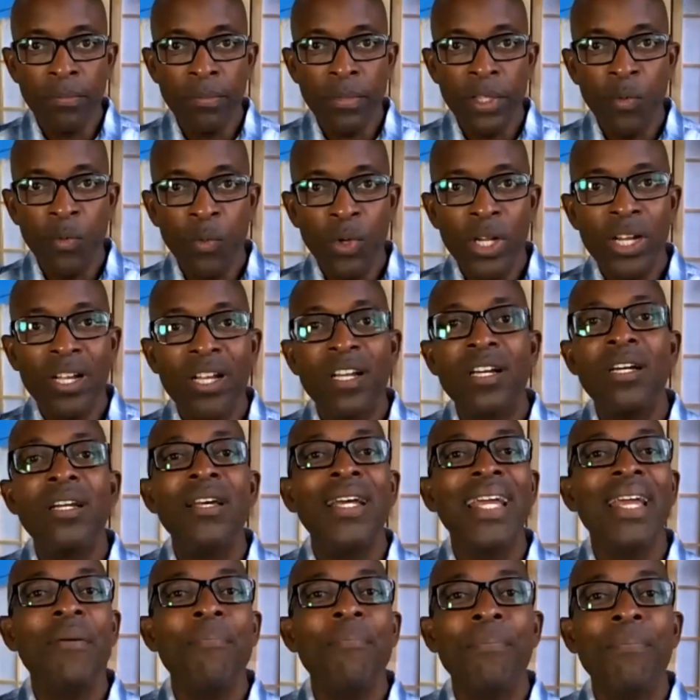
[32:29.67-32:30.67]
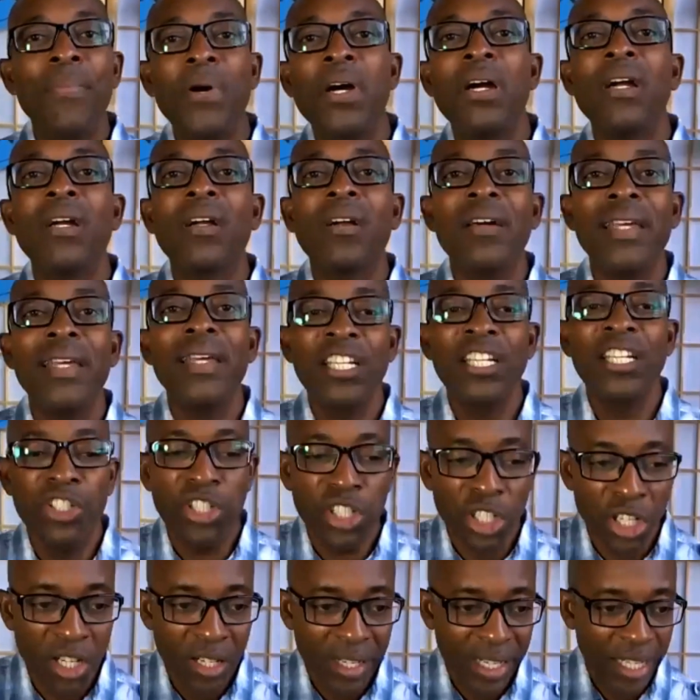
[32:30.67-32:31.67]
We are going to embark on a
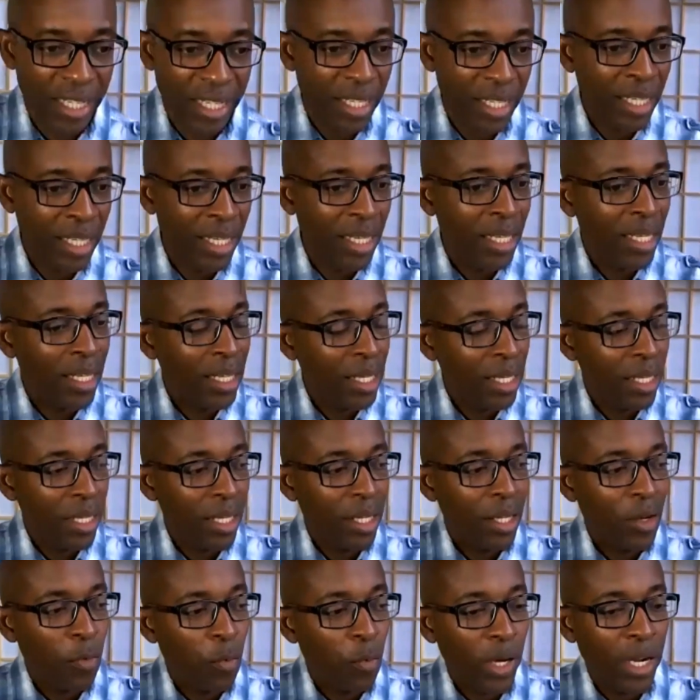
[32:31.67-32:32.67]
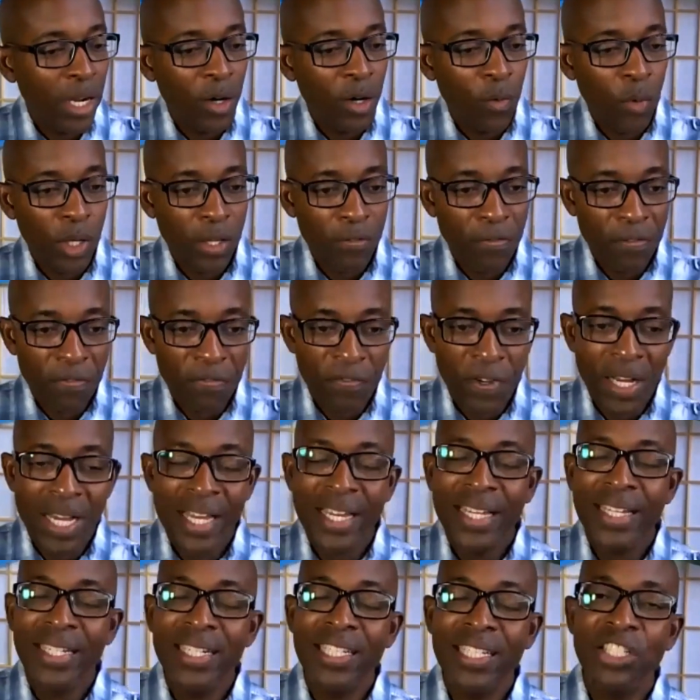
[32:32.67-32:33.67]
journey where we
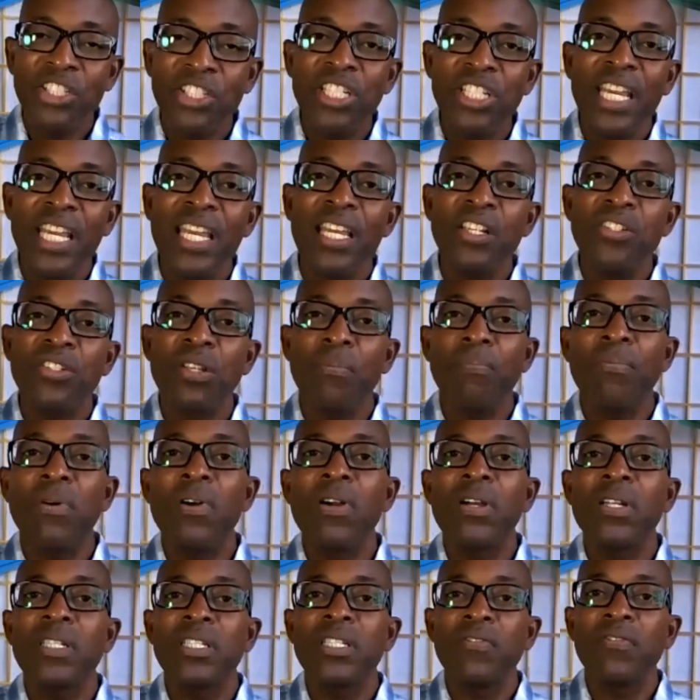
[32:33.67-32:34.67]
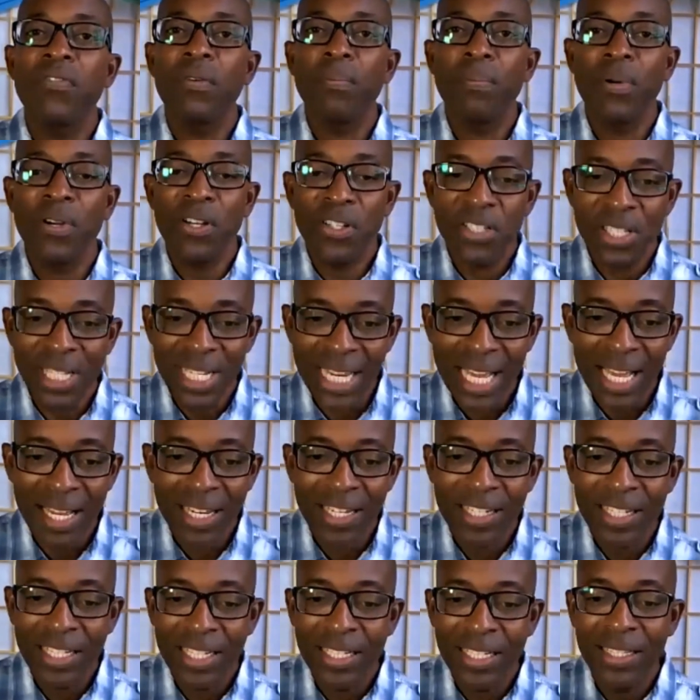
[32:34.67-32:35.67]
find and change the parts of our
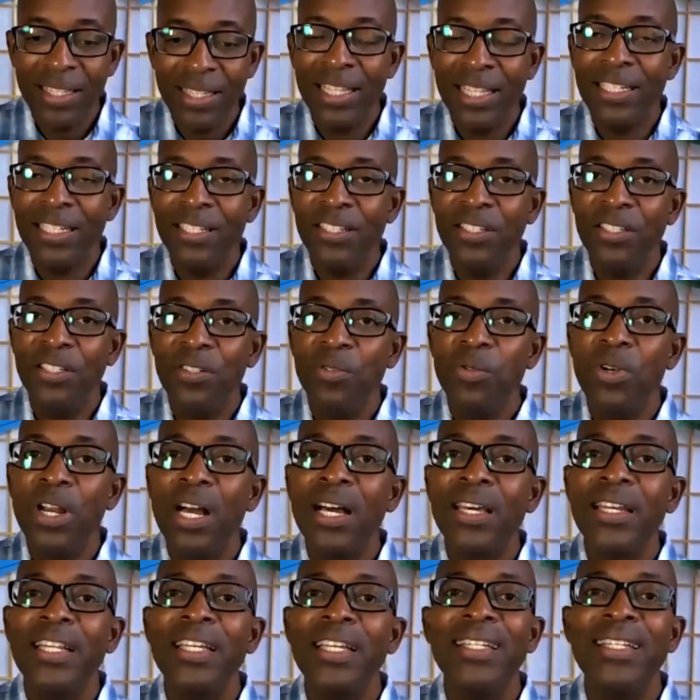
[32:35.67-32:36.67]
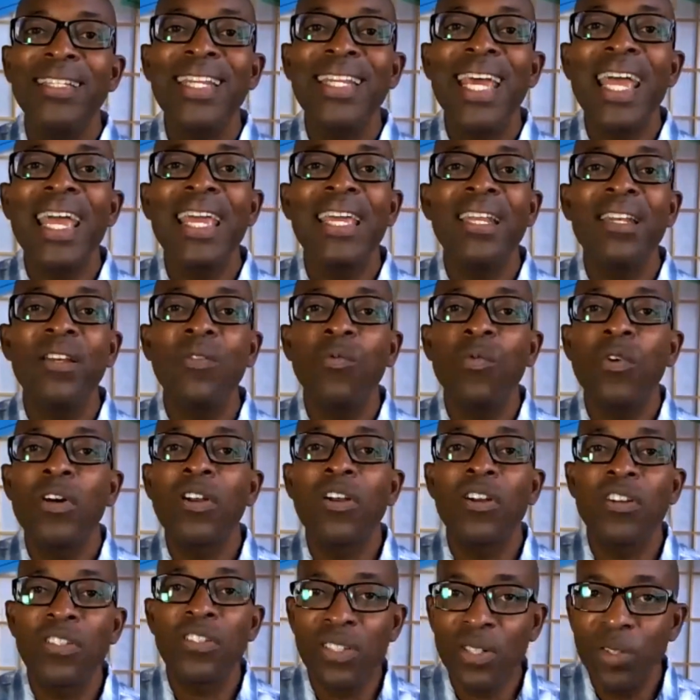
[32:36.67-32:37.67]
personality that do not intend what
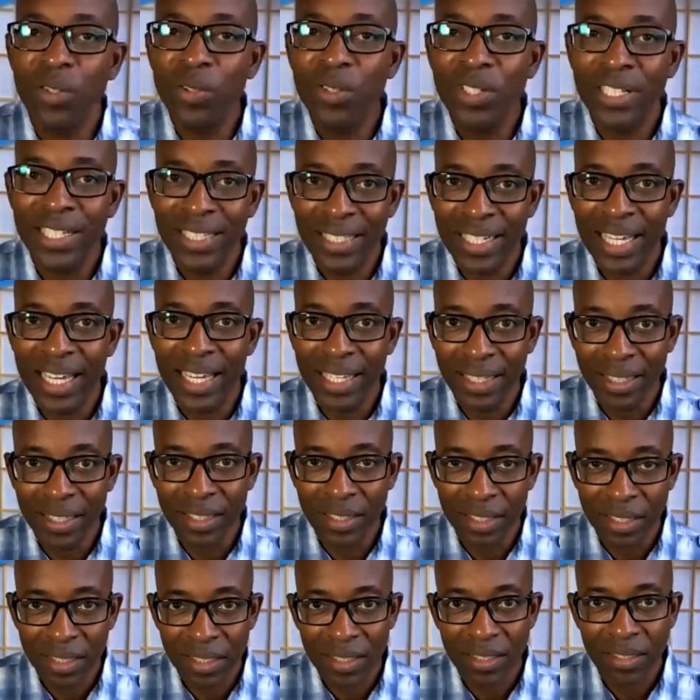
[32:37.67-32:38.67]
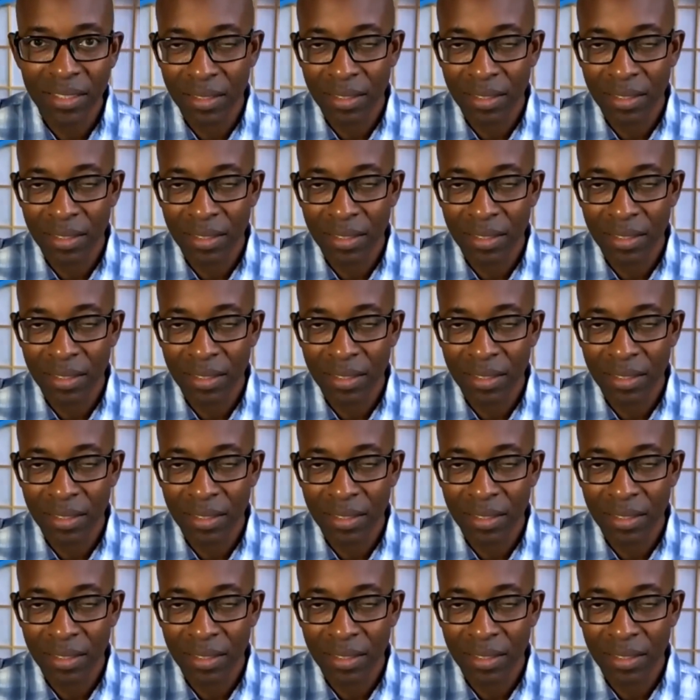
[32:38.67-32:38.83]
our soul intends.